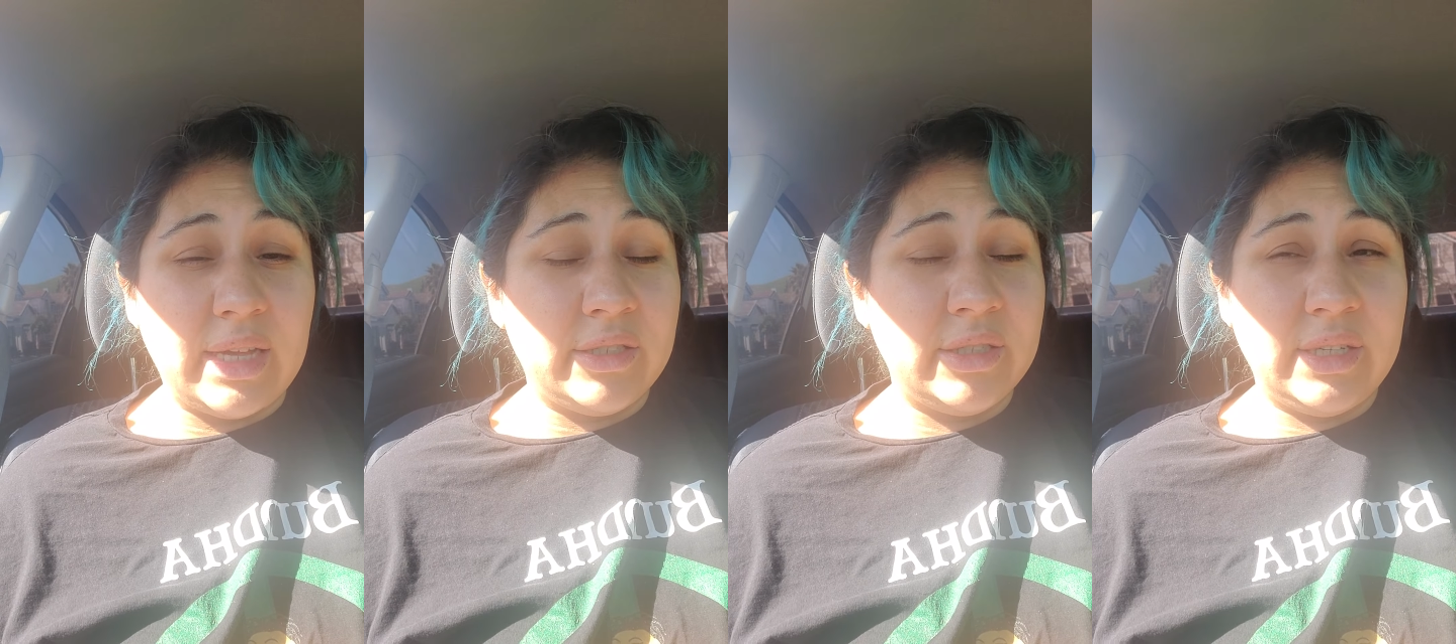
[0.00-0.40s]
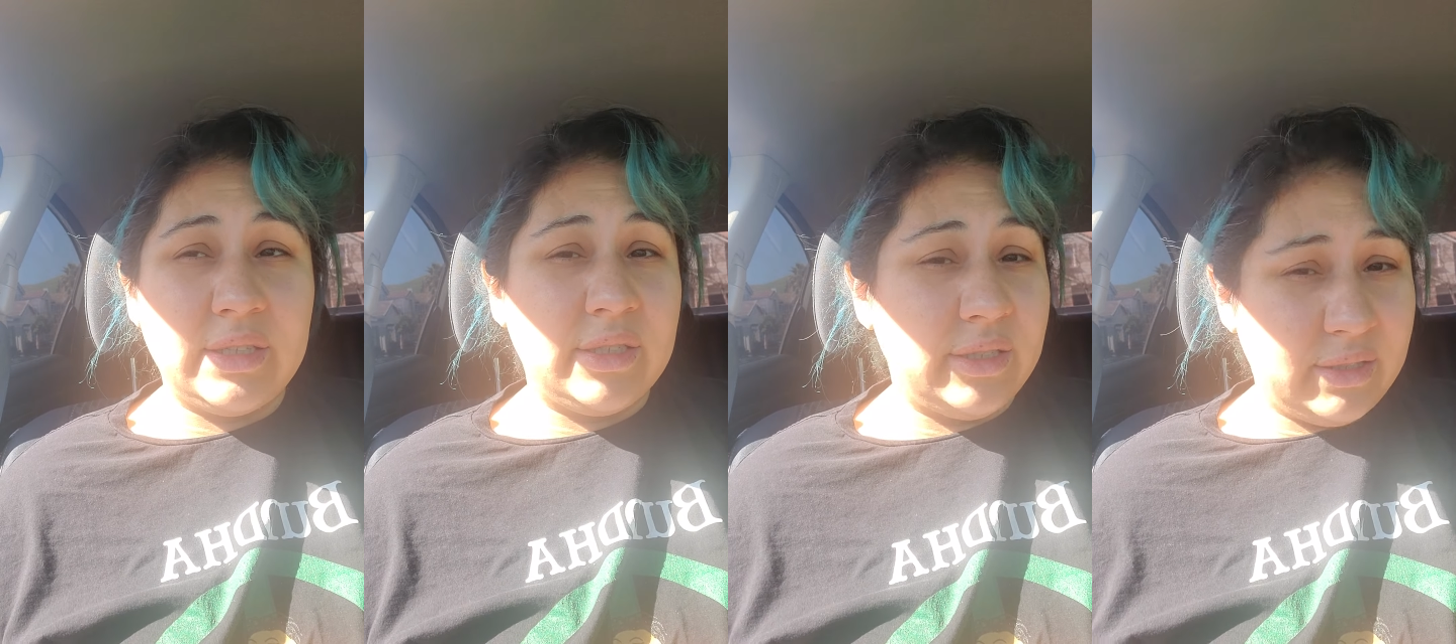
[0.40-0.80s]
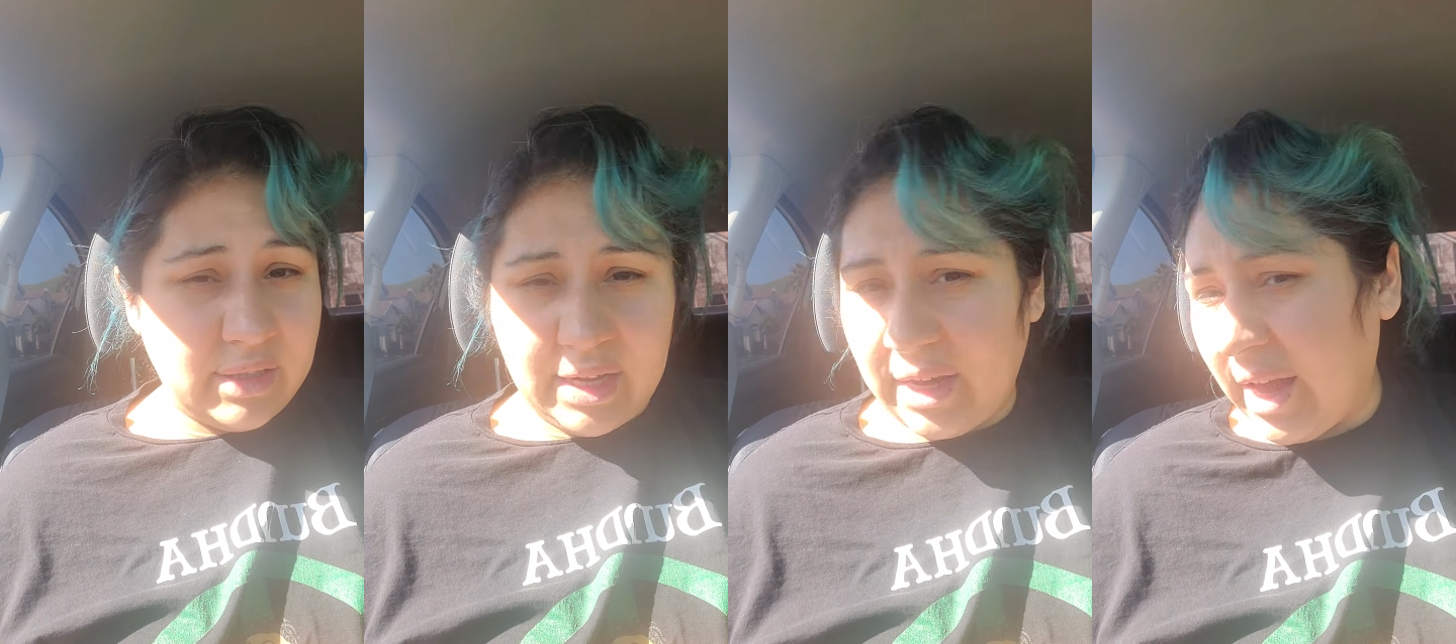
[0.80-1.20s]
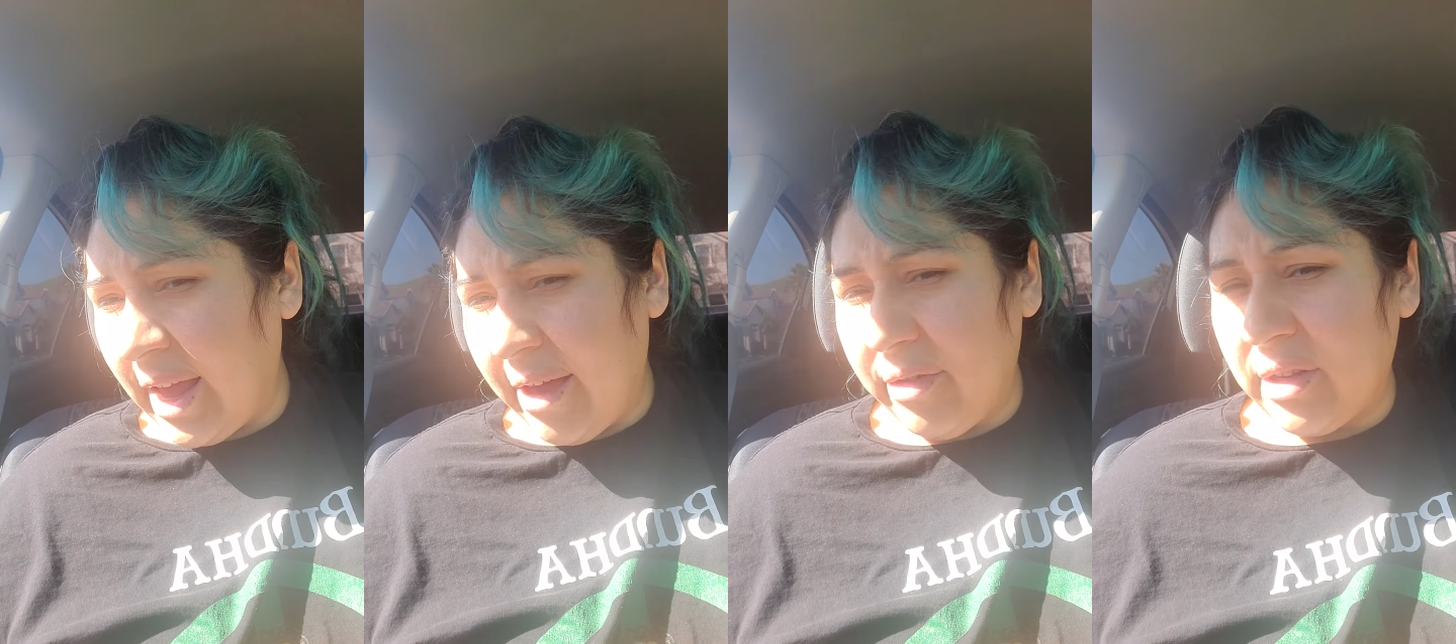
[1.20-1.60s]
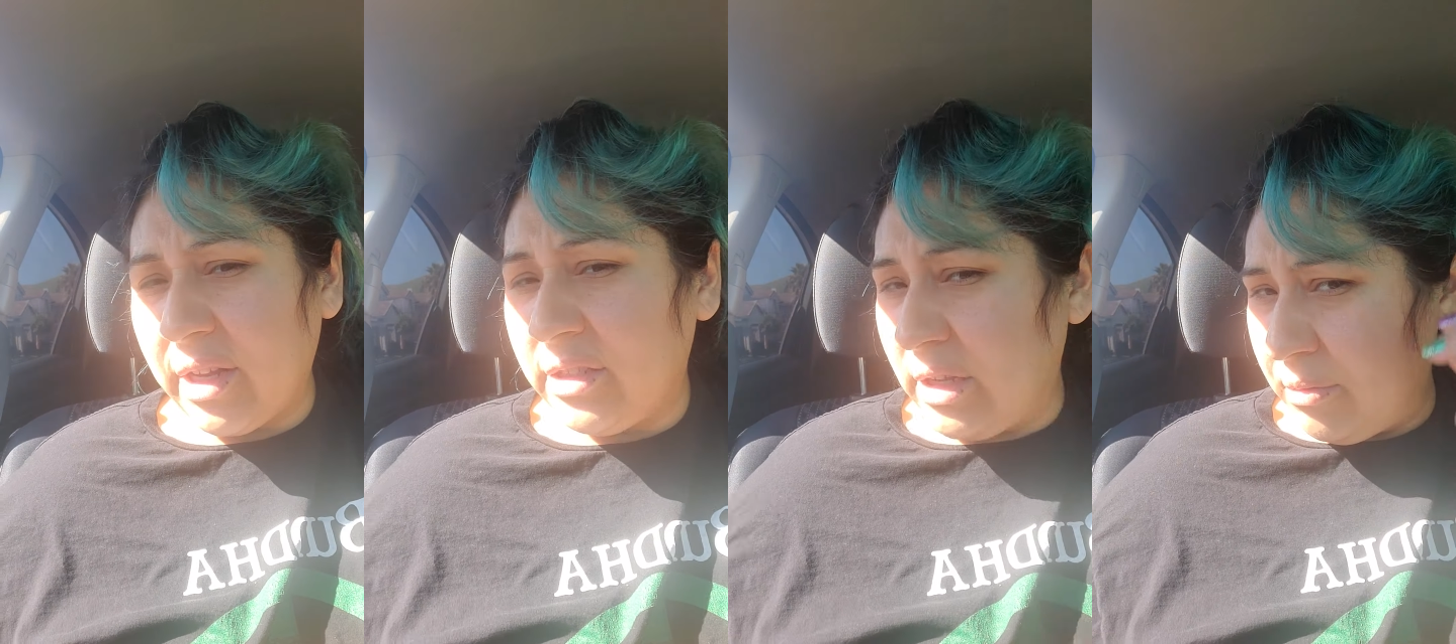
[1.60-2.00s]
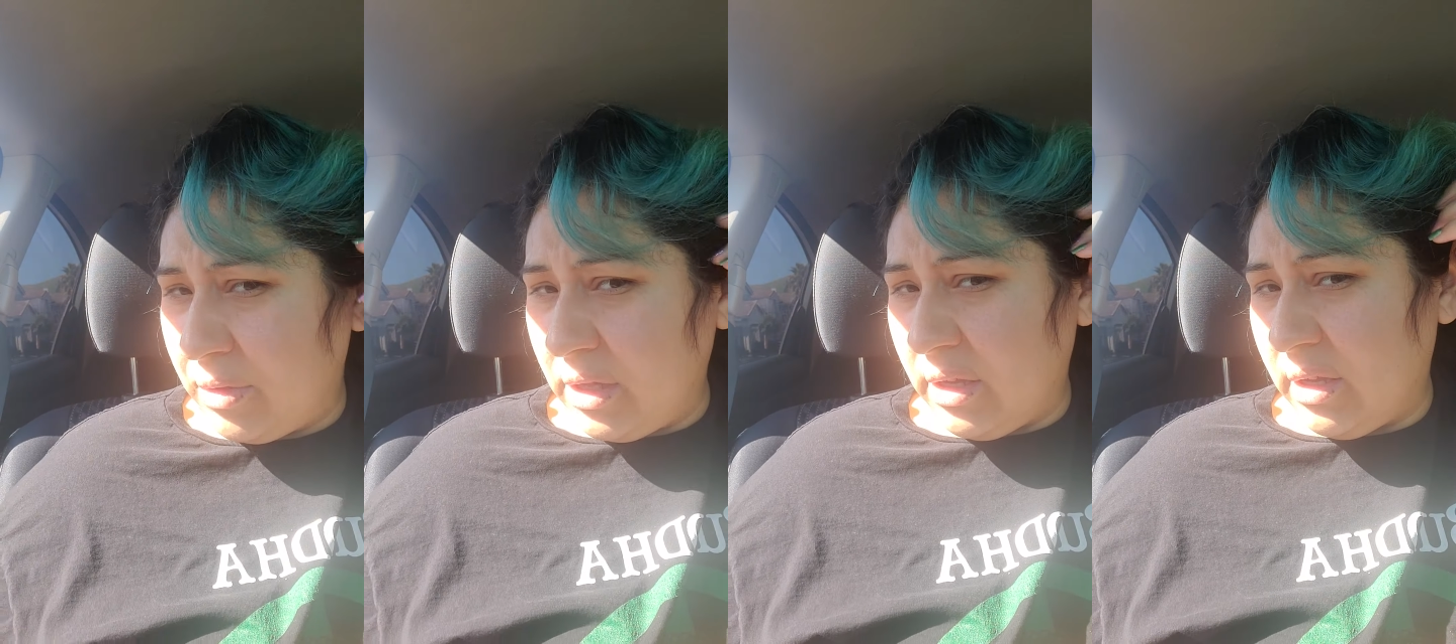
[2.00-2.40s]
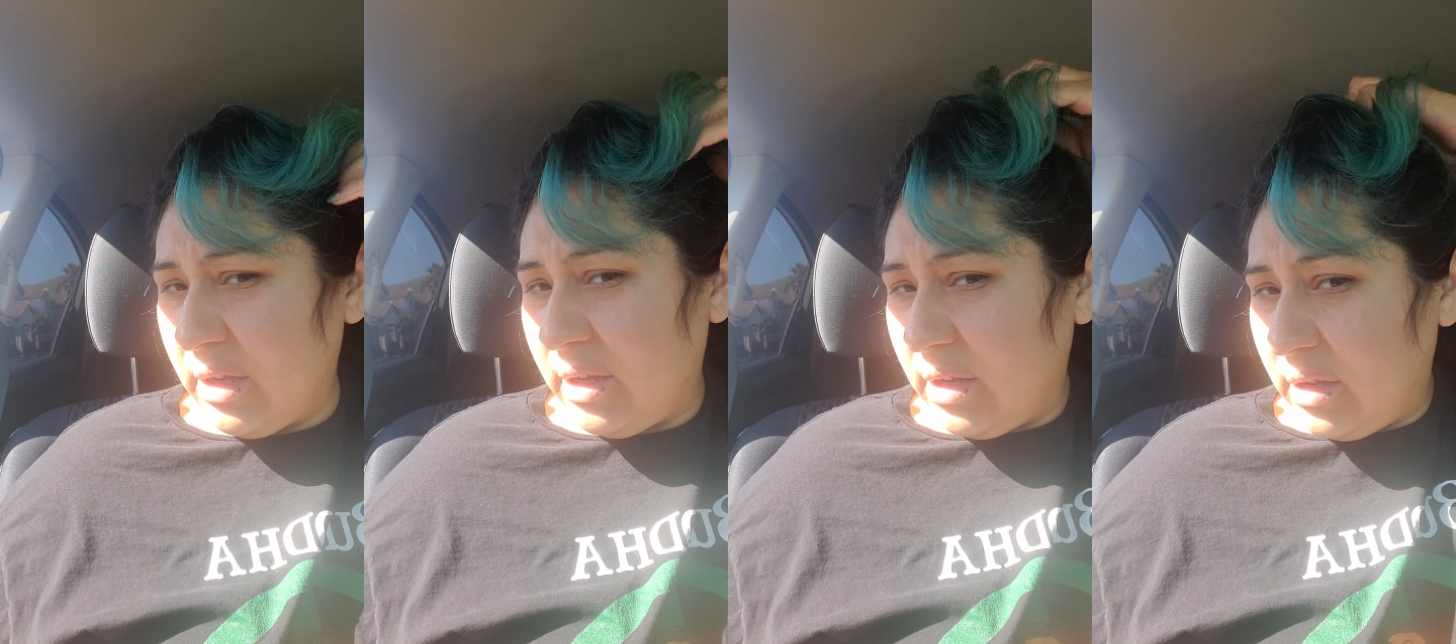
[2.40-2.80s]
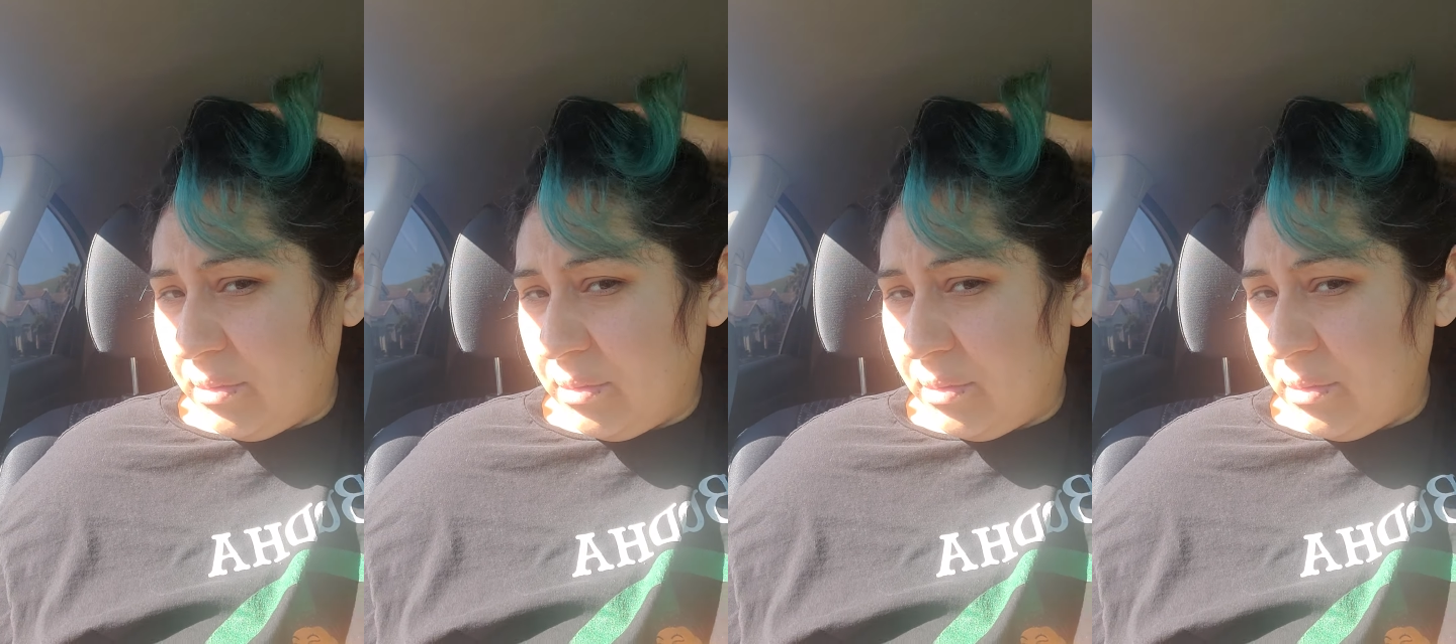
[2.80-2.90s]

That shit just, like, I haven't touched up the